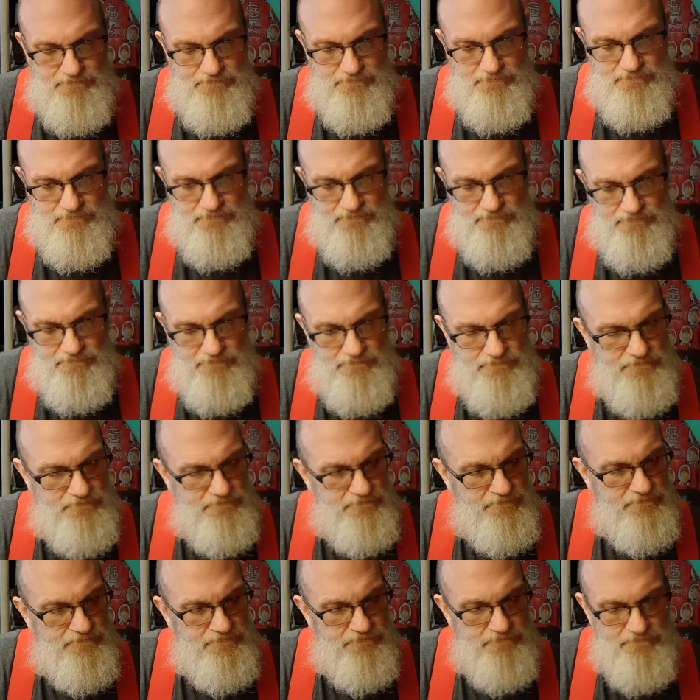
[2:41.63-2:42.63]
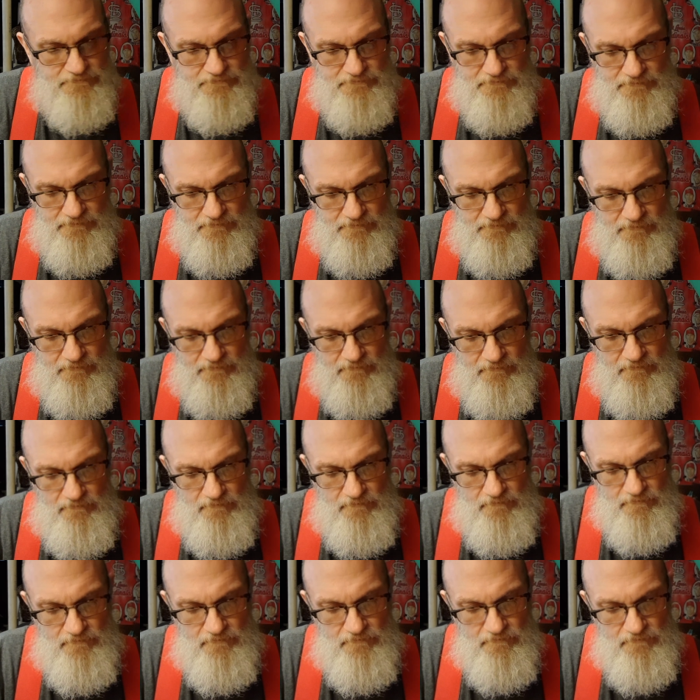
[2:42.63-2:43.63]

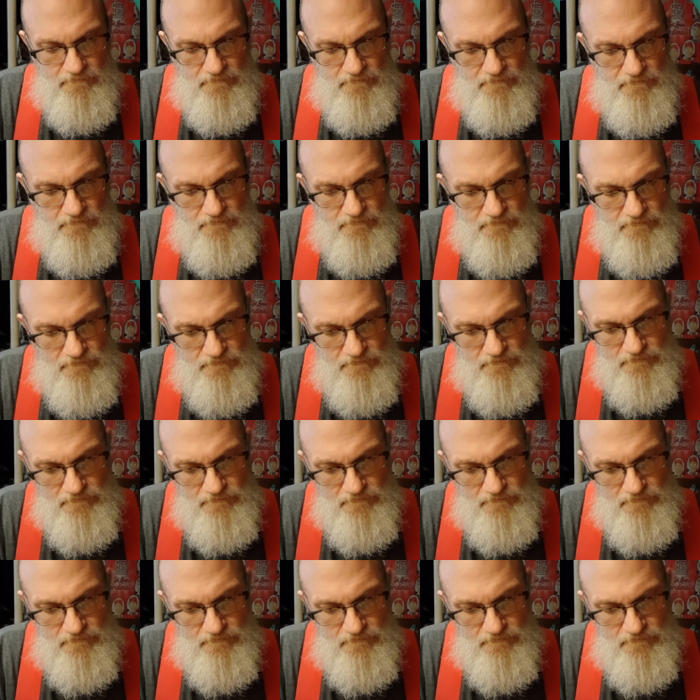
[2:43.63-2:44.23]
[no speech]